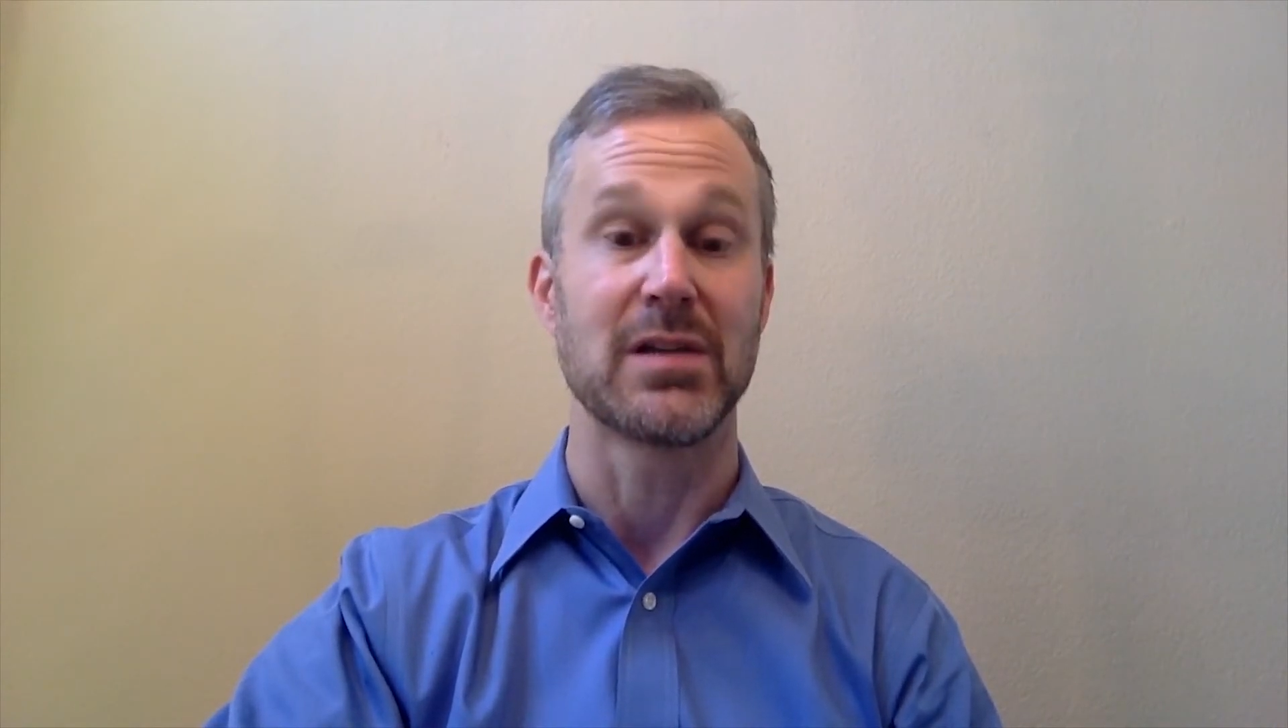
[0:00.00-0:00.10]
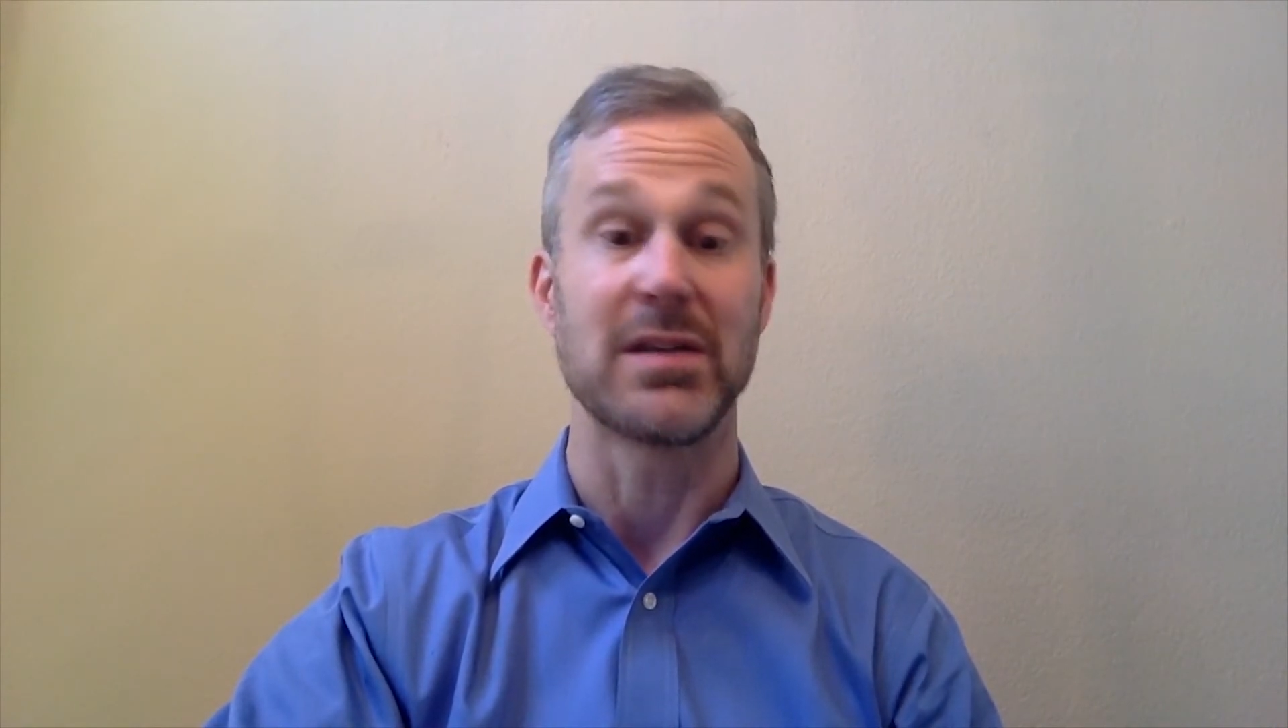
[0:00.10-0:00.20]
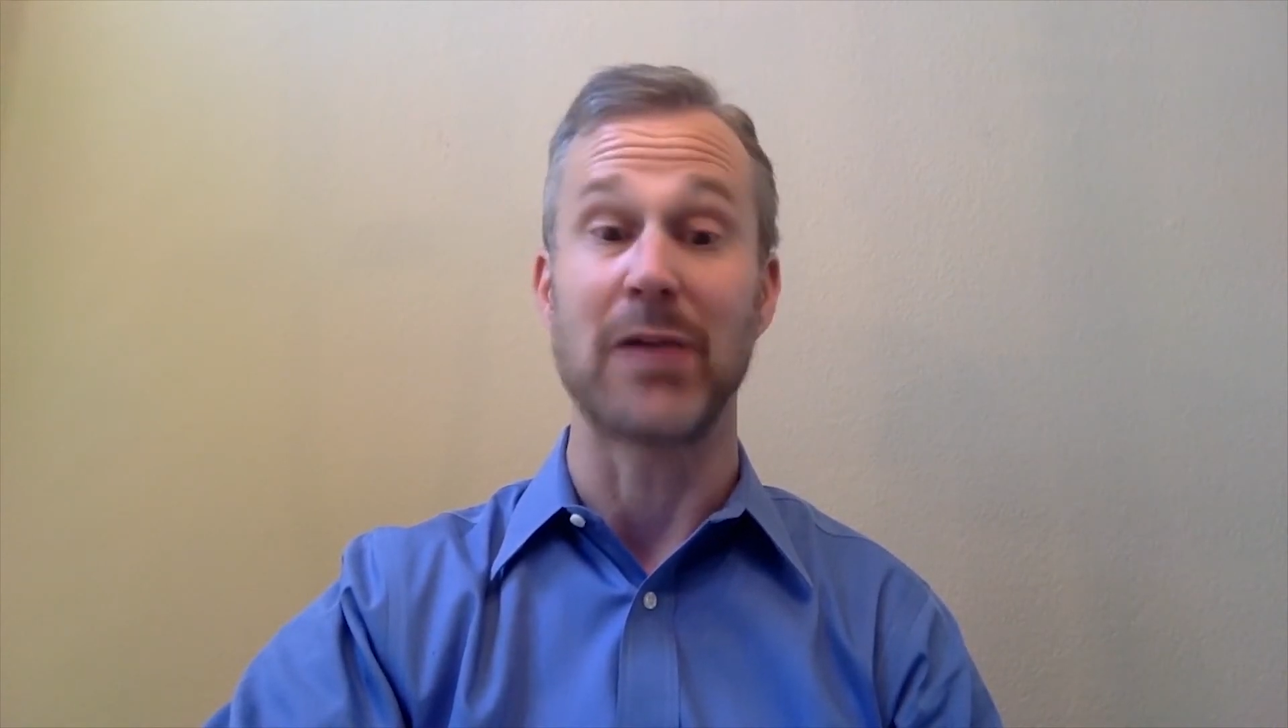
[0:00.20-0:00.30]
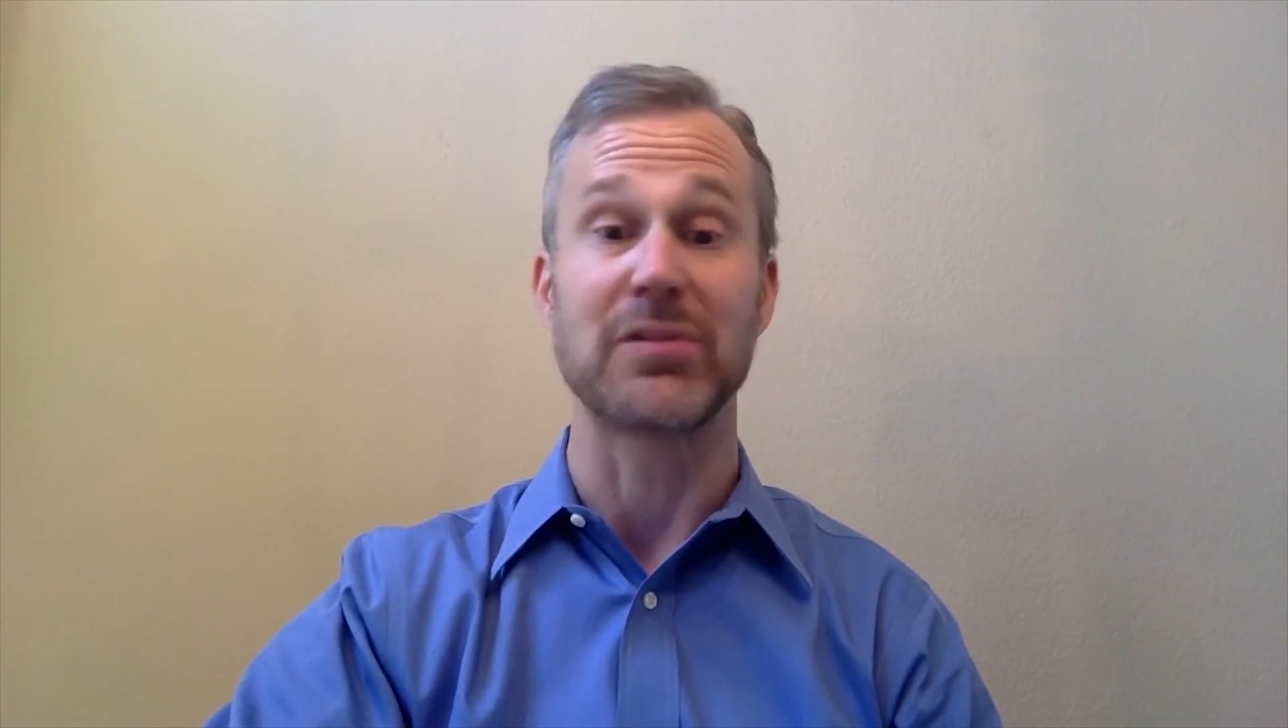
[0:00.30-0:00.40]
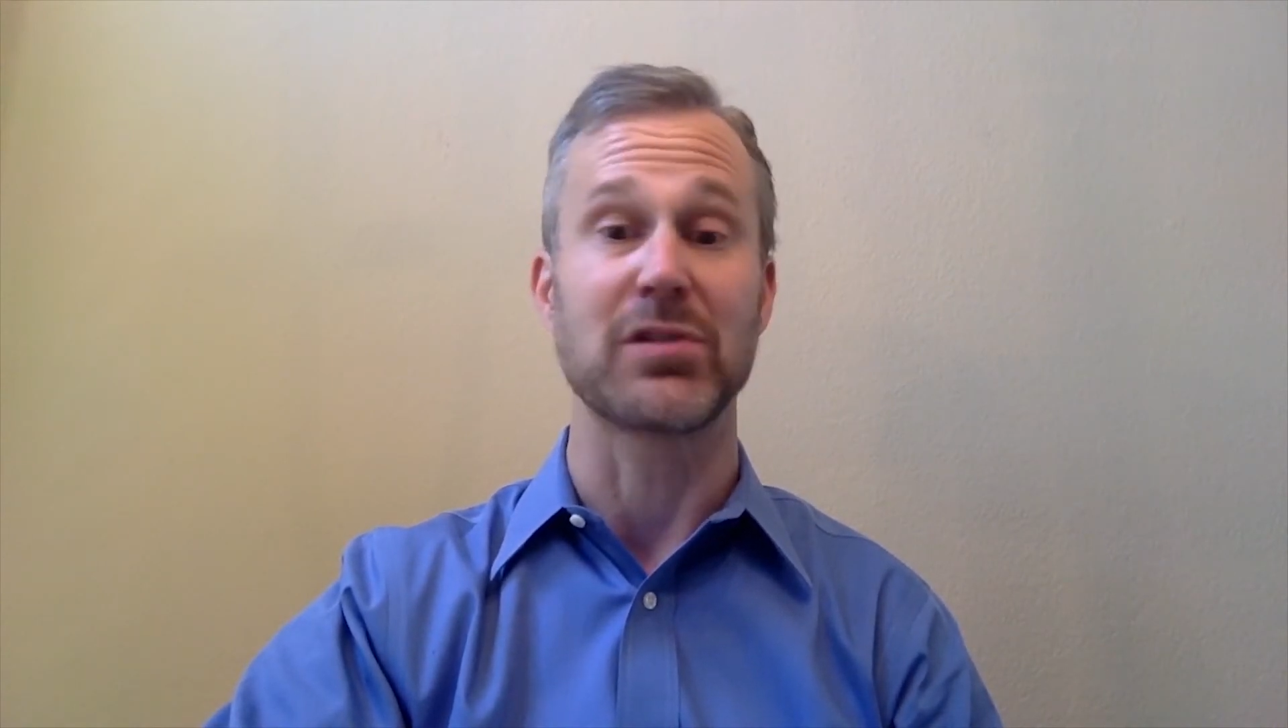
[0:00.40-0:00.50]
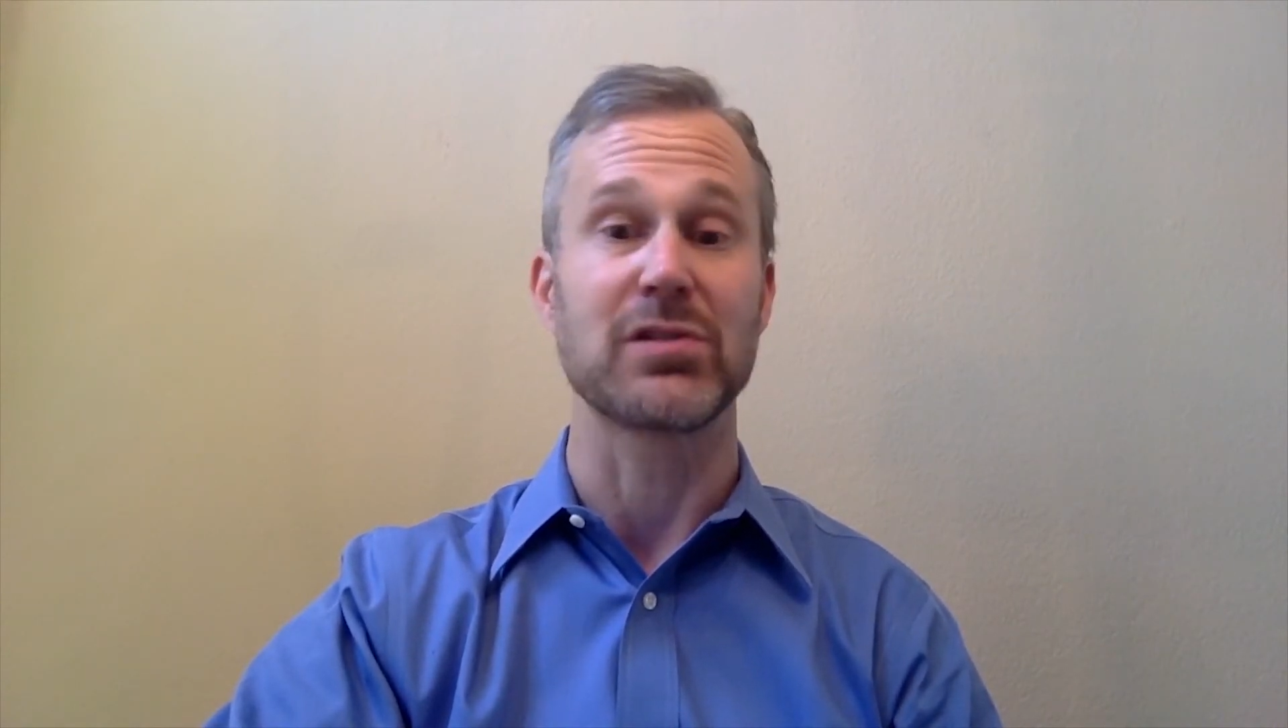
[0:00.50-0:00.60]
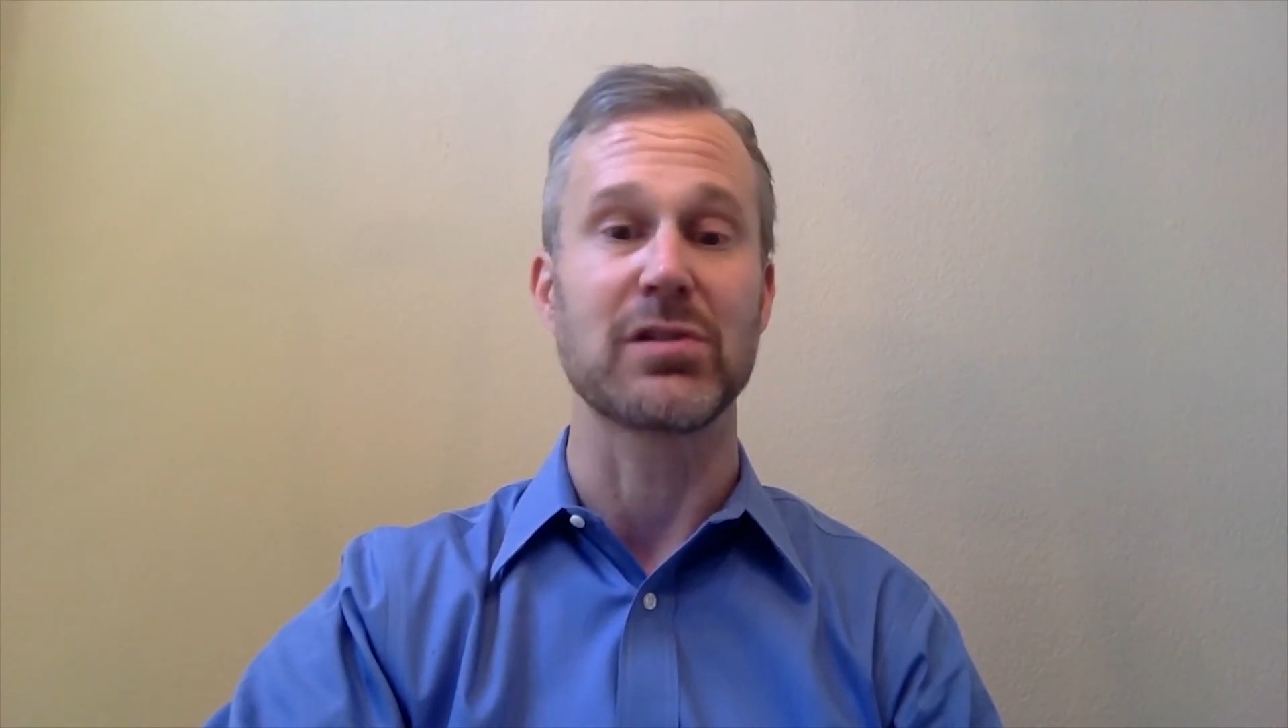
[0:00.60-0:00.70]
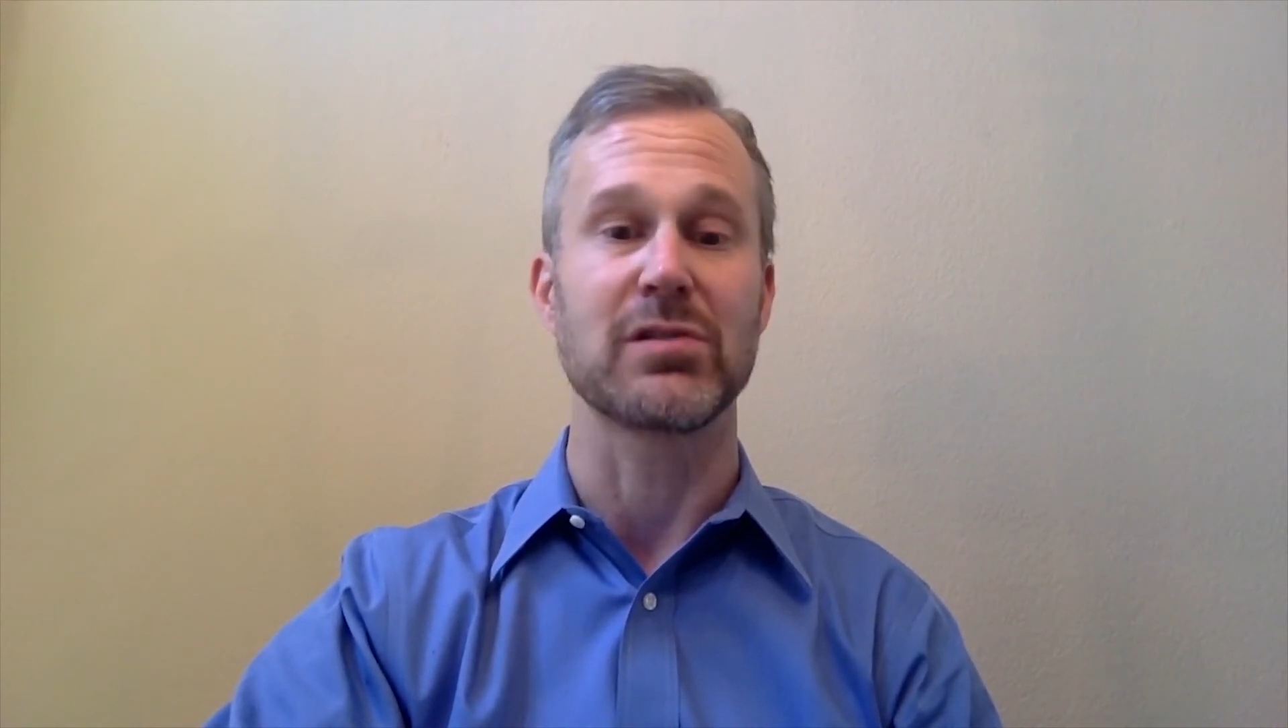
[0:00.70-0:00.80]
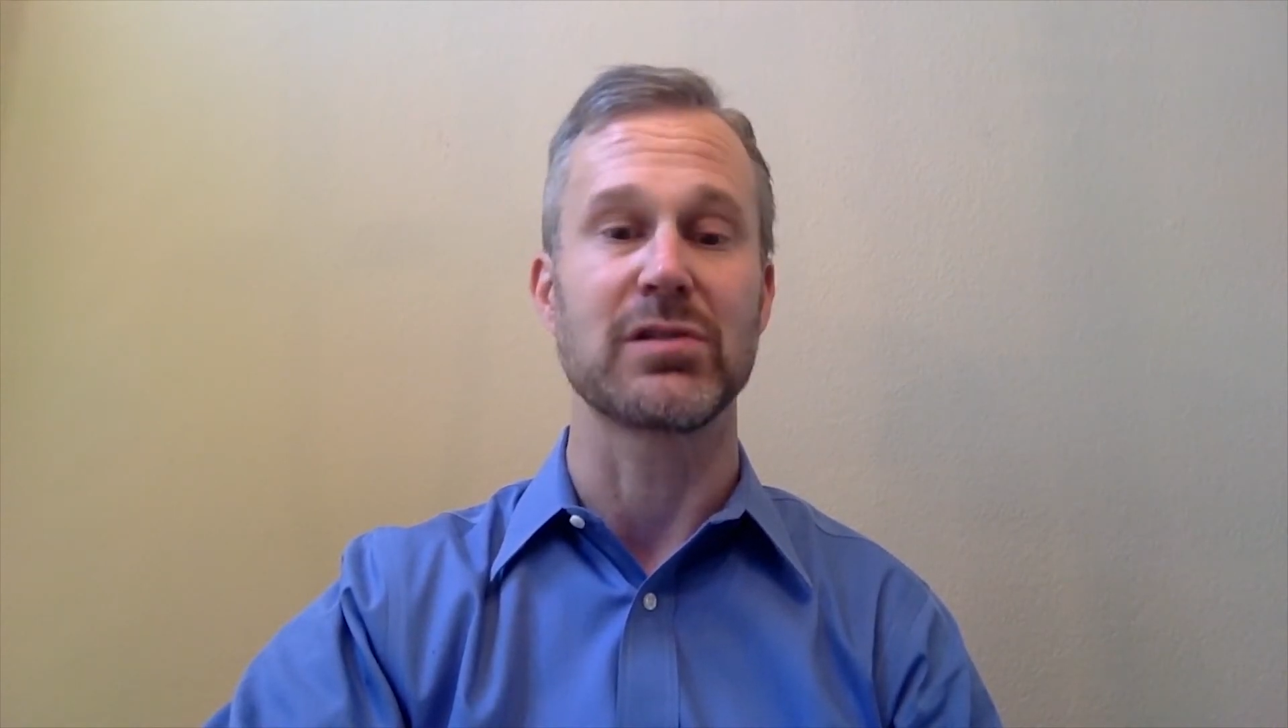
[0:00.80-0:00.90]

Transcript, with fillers: Now it's your turn